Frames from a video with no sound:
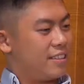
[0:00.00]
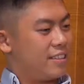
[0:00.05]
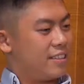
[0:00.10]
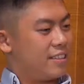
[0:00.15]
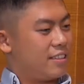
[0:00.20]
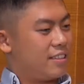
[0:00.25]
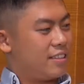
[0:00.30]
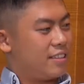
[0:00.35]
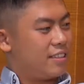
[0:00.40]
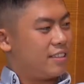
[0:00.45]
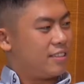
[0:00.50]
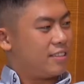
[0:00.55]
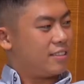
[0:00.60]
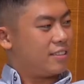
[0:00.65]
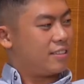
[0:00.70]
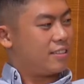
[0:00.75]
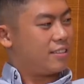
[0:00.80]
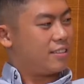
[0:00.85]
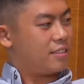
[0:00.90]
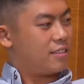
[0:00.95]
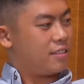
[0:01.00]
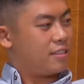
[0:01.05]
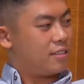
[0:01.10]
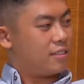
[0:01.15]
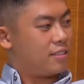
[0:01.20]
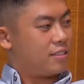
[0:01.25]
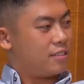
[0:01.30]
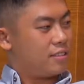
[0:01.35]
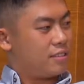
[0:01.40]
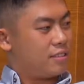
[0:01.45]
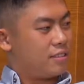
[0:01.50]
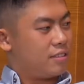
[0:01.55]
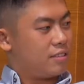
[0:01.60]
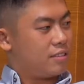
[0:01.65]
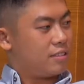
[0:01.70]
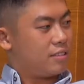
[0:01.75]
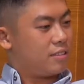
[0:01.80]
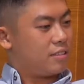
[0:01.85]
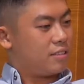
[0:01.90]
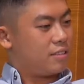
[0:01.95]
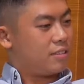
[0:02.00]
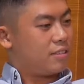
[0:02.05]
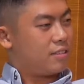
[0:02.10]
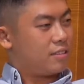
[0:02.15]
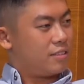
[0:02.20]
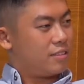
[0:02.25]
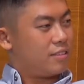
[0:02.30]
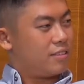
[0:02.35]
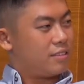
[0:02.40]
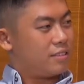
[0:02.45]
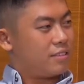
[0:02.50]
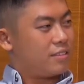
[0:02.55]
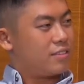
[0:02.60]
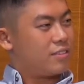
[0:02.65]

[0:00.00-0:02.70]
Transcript: (not speaking)